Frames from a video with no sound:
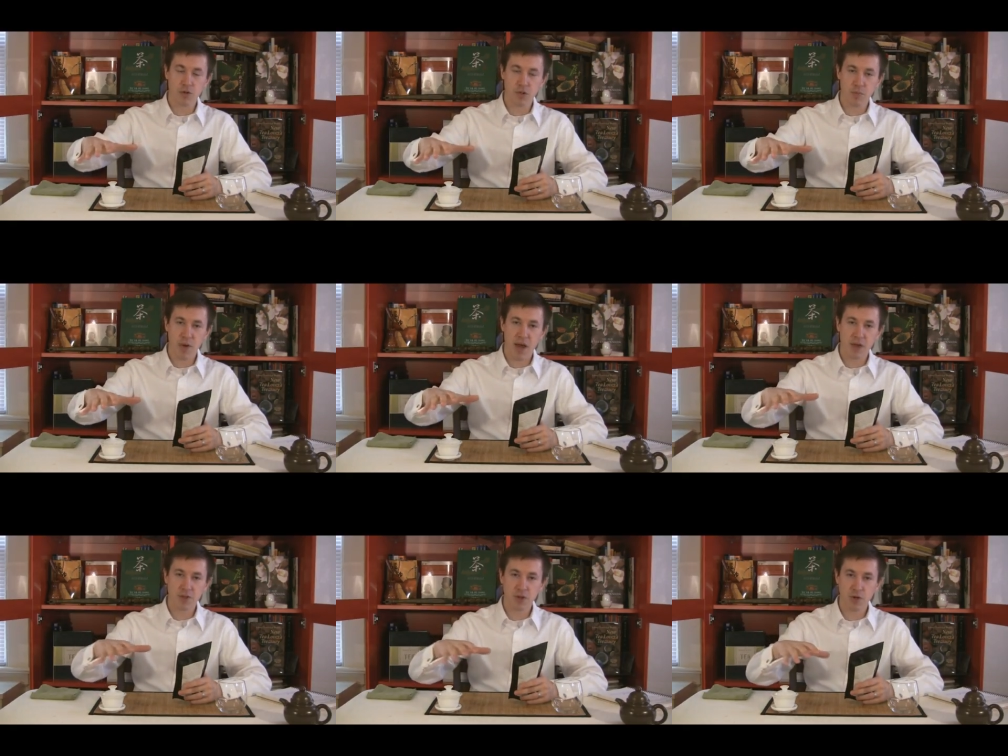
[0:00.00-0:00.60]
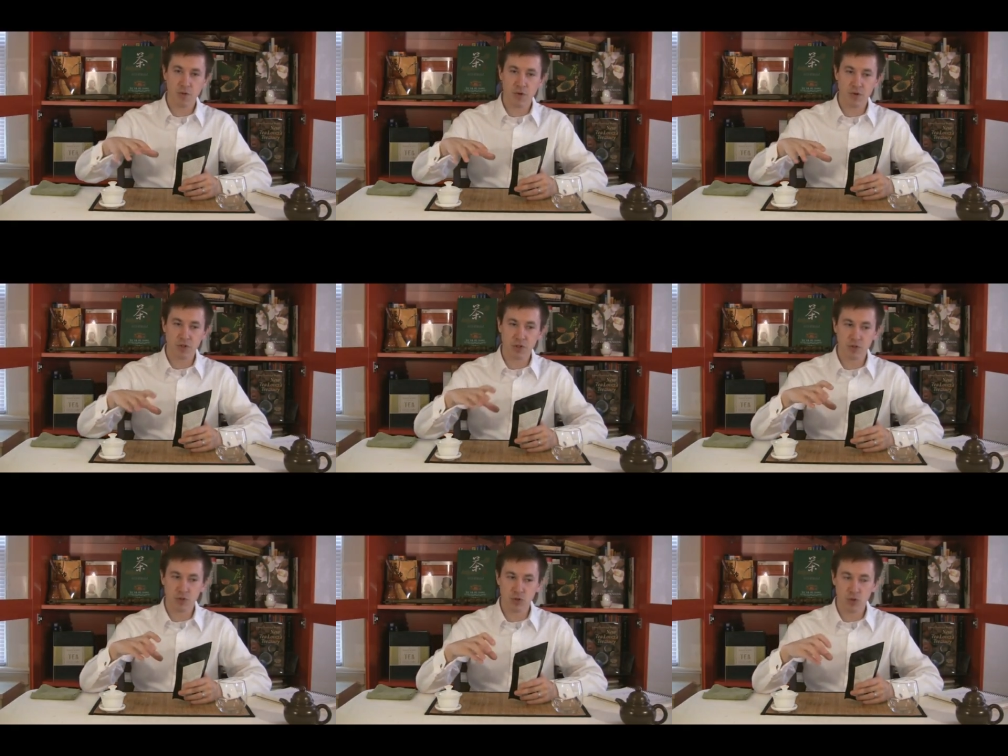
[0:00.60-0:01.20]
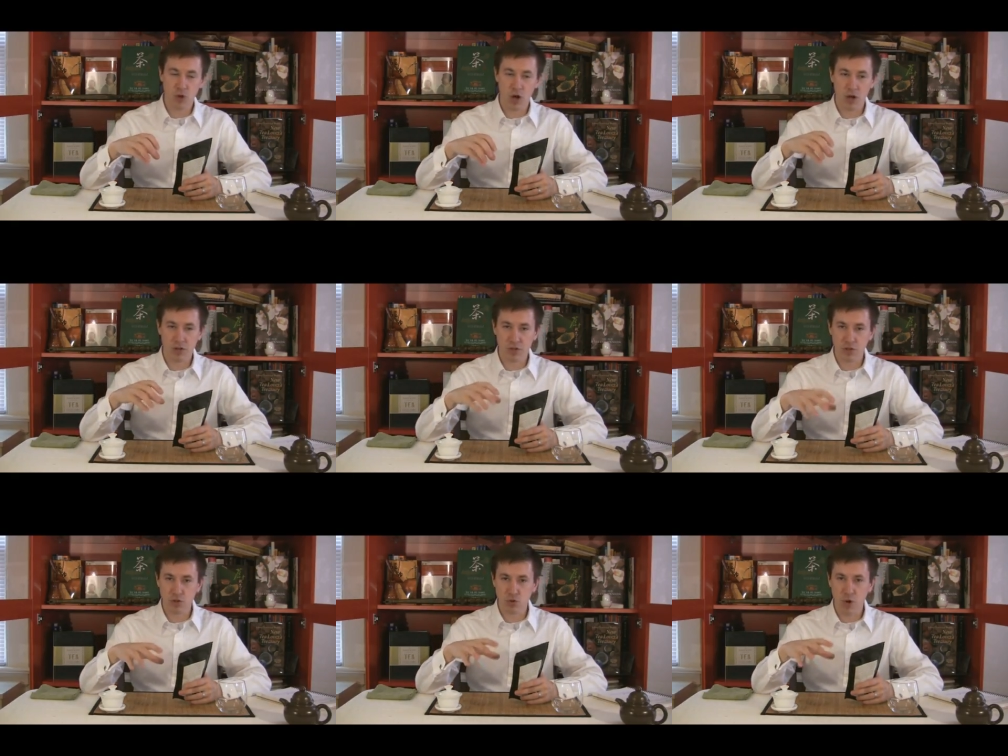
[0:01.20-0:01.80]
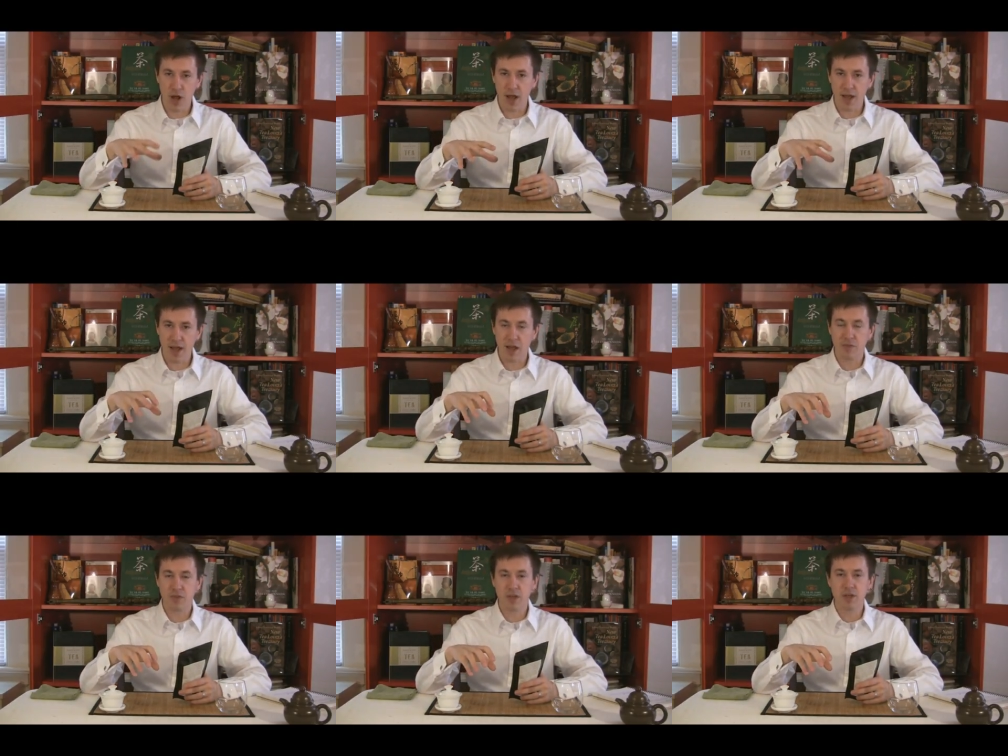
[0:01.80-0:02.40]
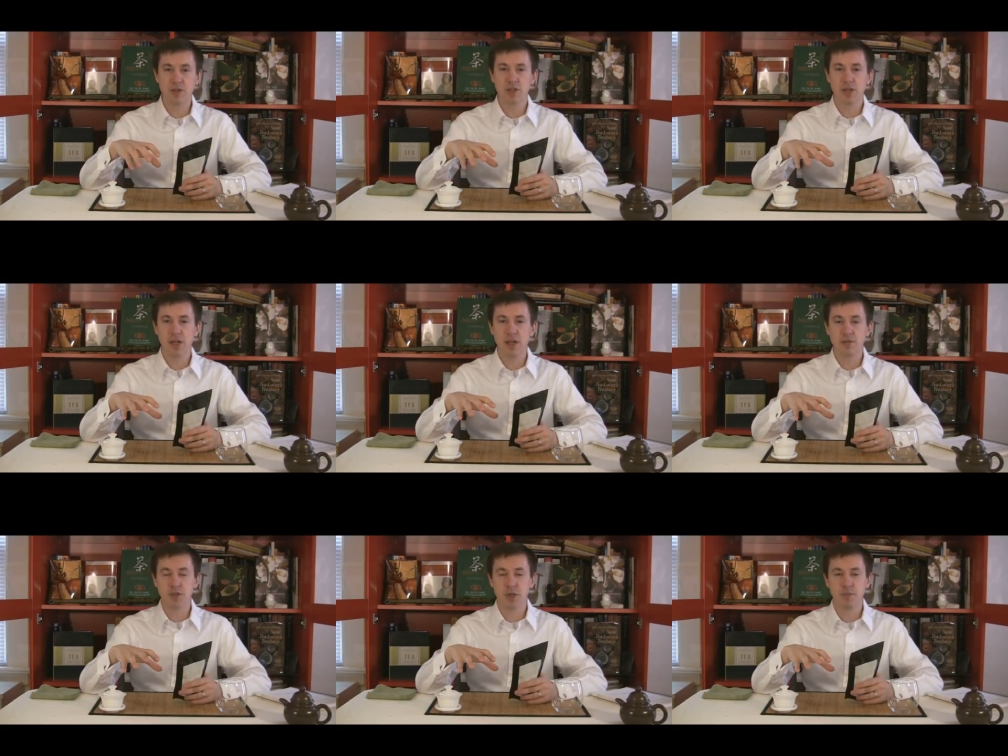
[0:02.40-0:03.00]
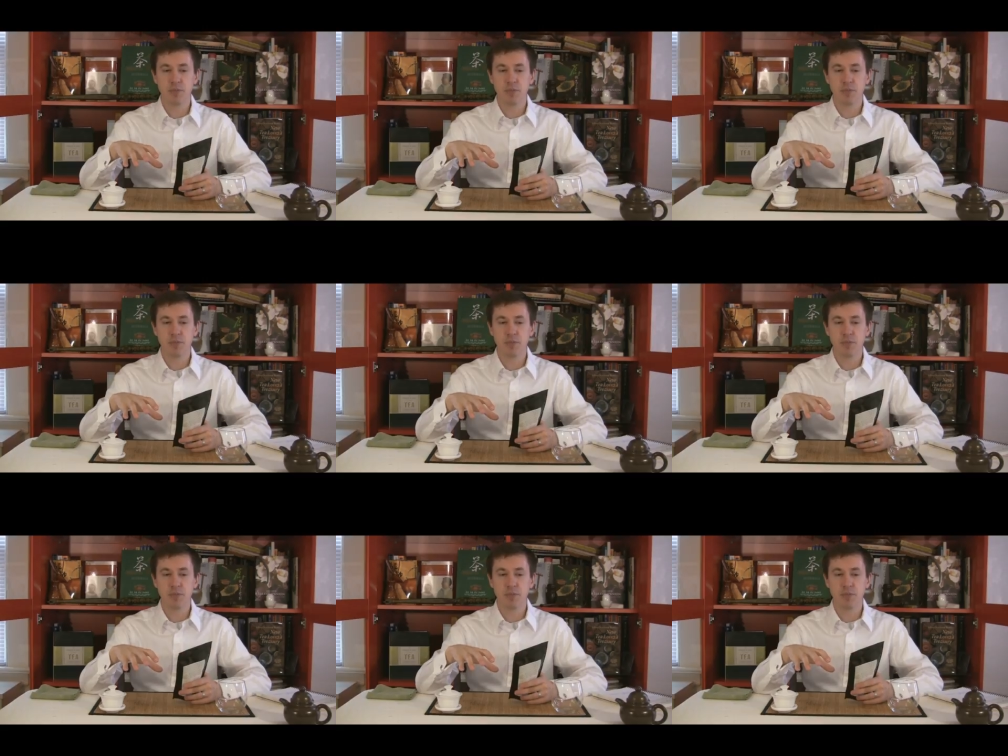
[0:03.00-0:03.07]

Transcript: to pass over, to dry out these leaves.